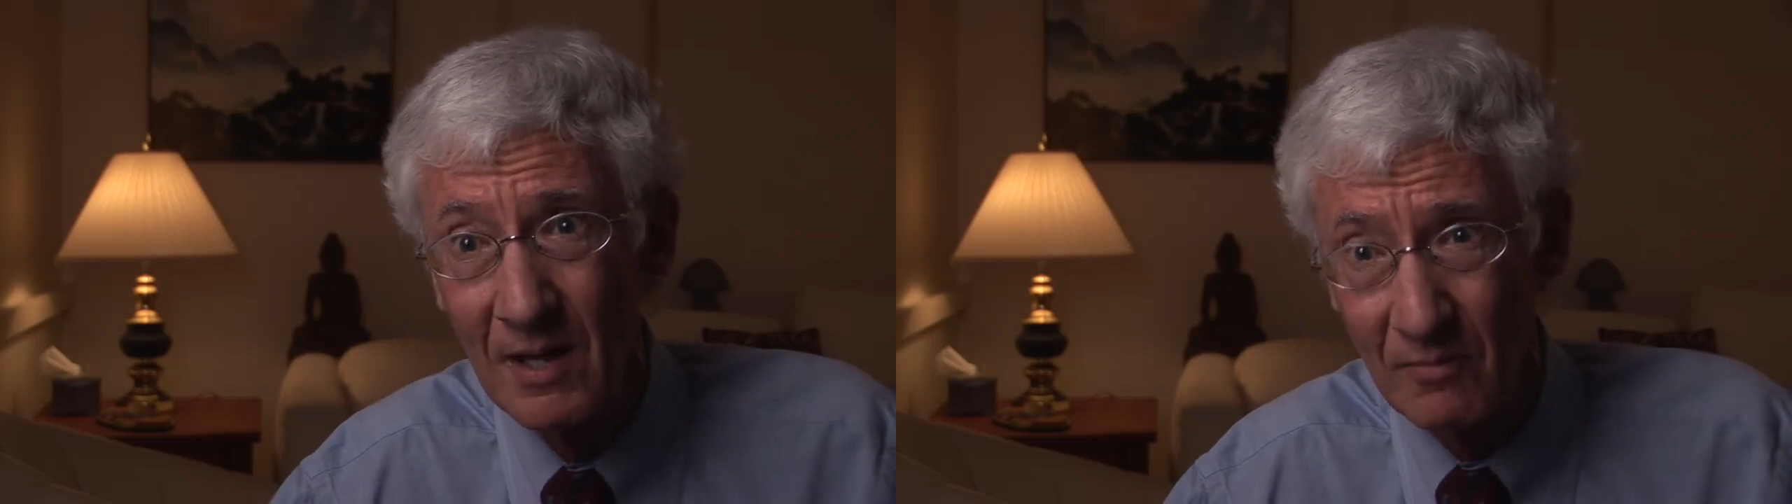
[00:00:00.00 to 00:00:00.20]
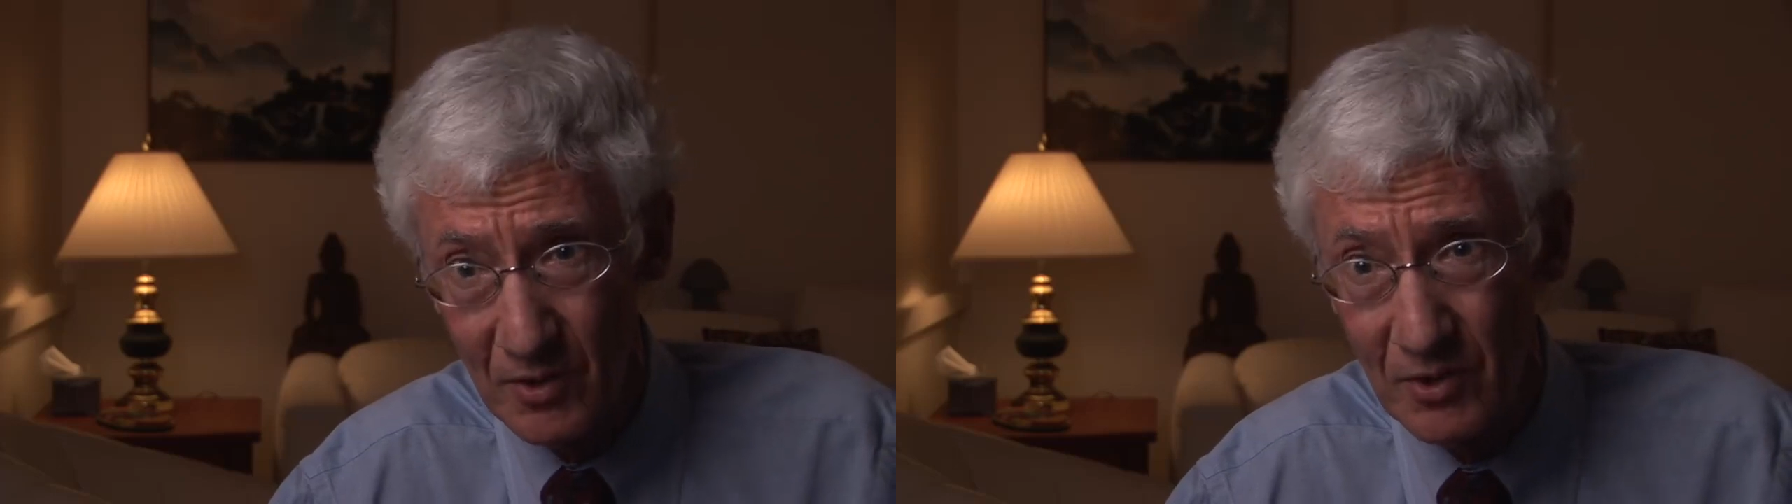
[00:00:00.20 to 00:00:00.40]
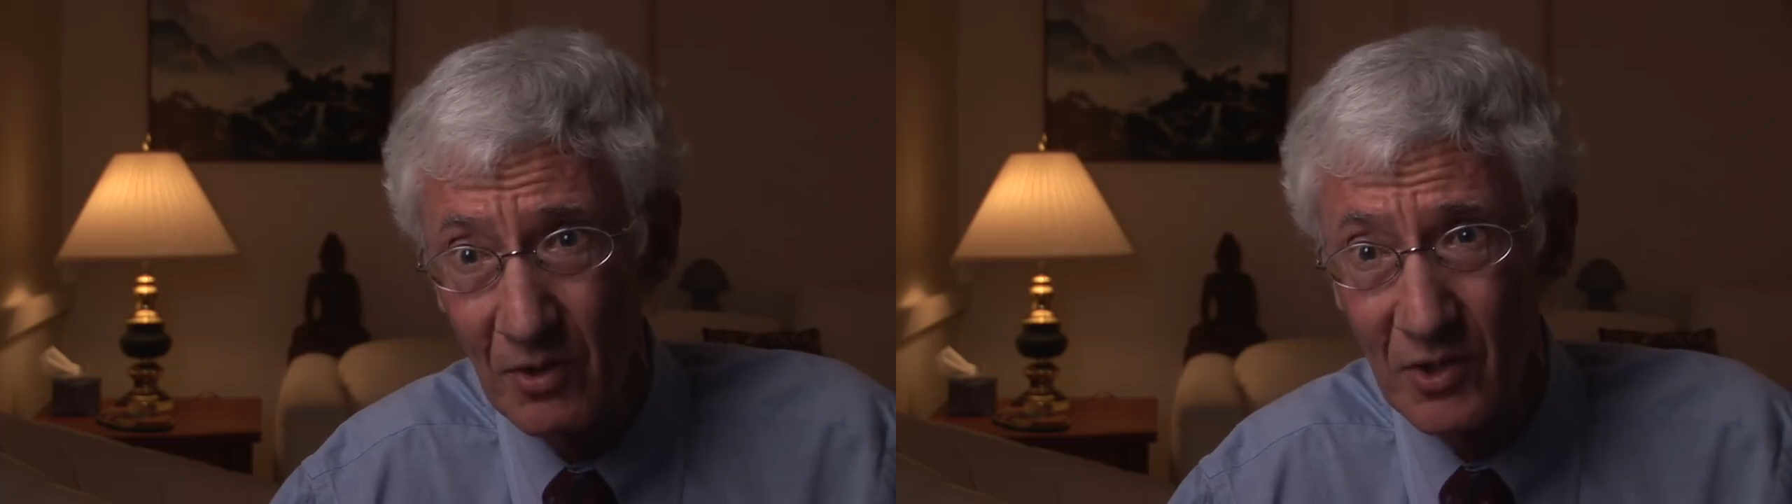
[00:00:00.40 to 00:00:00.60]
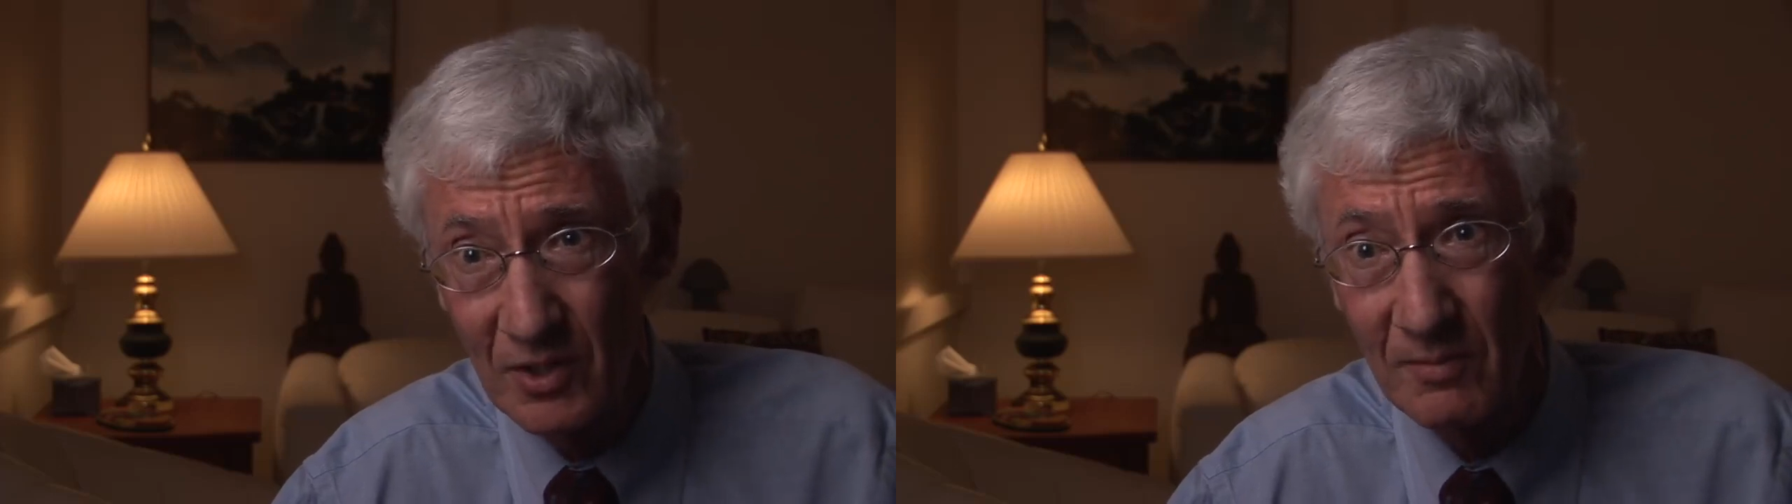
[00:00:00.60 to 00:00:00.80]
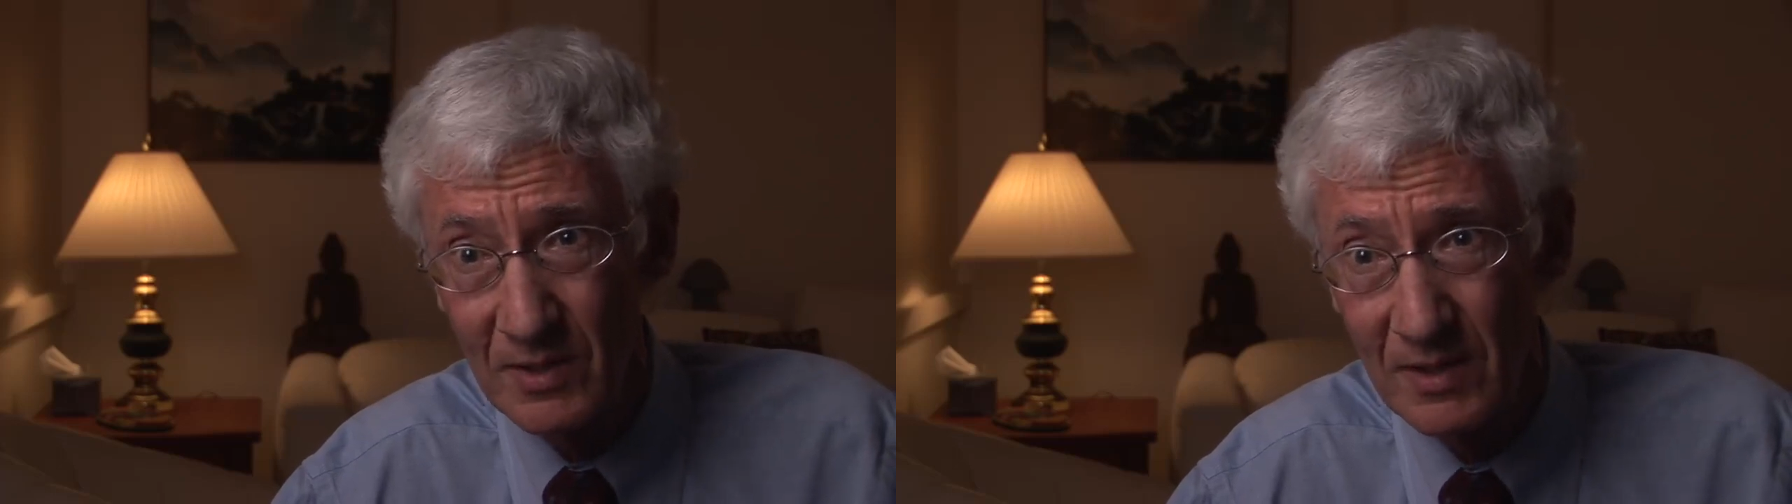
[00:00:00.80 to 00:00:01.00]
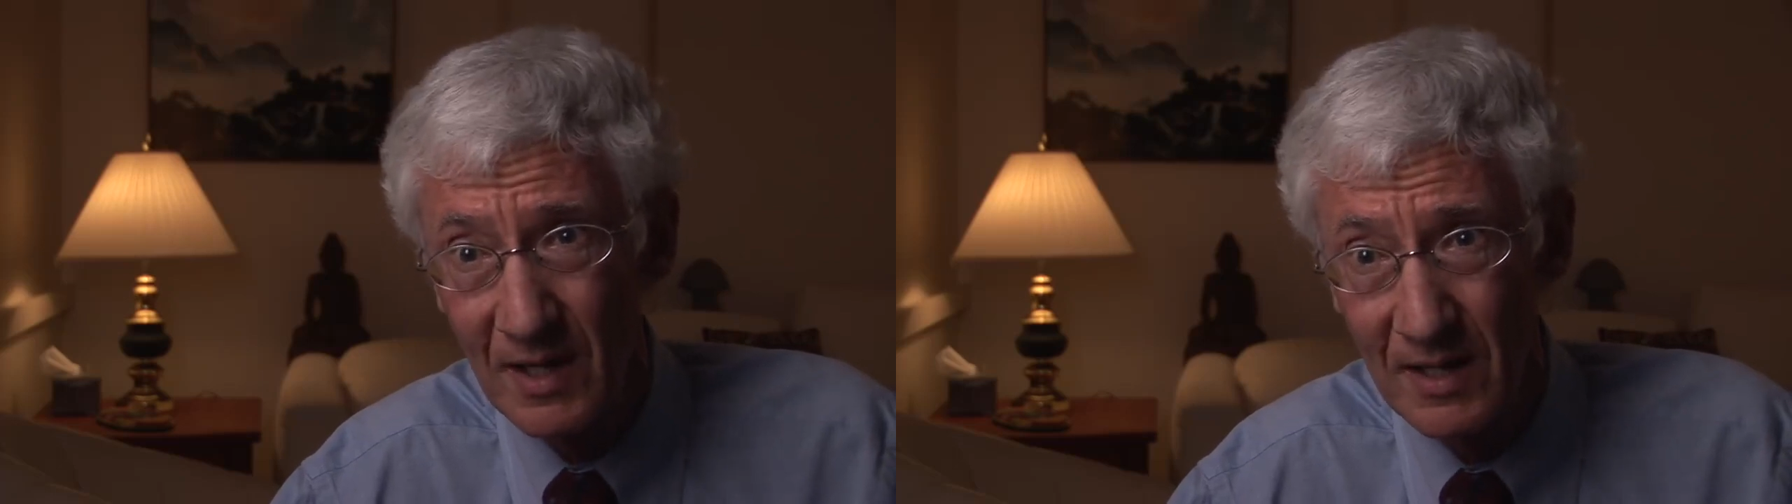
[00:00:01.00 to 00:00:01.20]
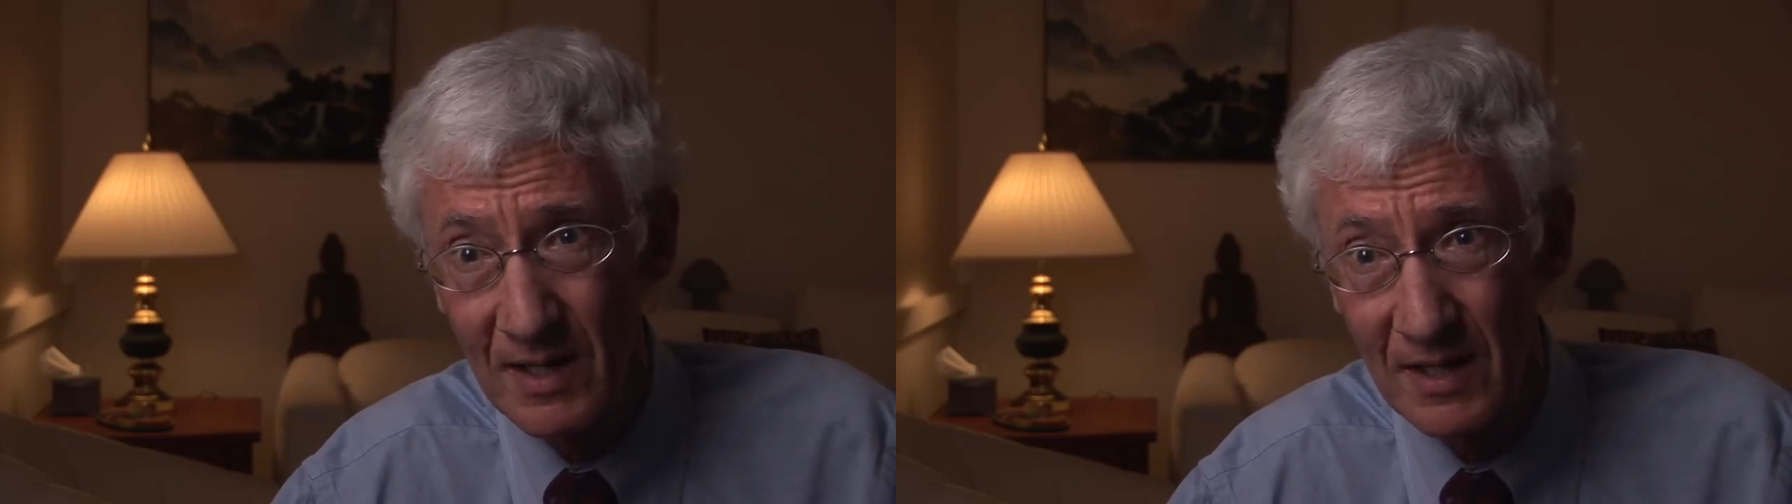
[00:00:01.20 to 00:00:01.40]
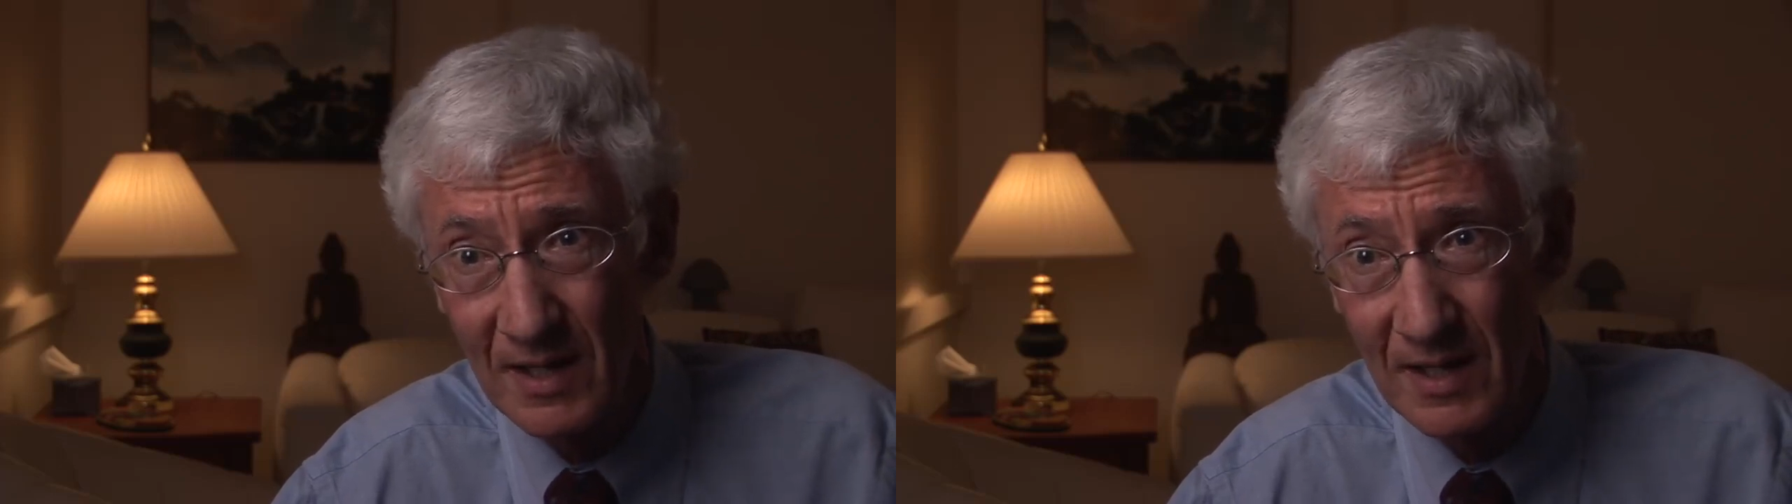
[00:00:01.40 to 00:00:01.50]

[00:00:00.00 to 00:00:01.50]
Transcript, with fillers: research that was done in